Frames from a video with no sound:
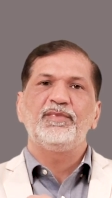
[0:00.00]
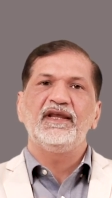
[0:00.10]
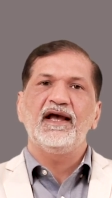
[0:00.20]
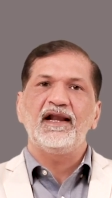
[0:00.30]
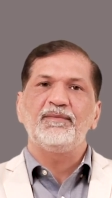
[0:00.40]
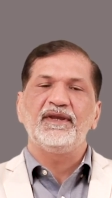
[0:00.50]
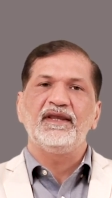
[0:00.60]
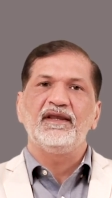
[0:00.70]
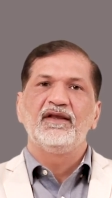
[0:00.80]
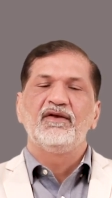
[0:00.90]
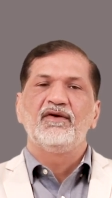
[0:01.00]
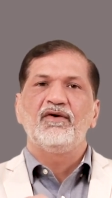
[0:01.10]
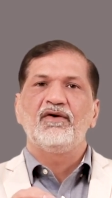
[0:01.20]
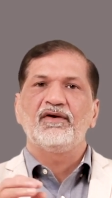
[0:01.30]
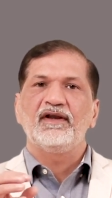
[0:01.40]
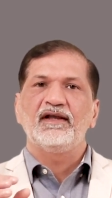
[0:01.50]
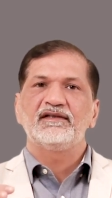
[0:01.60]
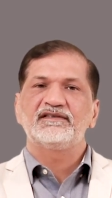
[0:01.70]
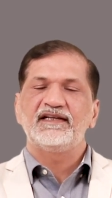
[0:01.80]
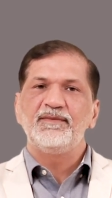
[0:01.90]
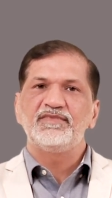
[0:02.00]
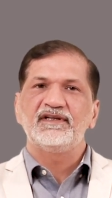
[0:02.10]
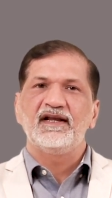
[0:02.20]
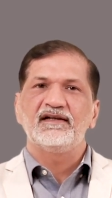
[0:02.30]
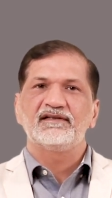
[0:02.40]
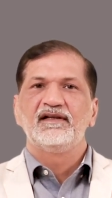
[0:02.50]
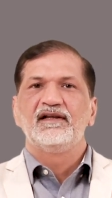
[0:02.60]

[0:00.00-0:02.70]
PRP or stem cells,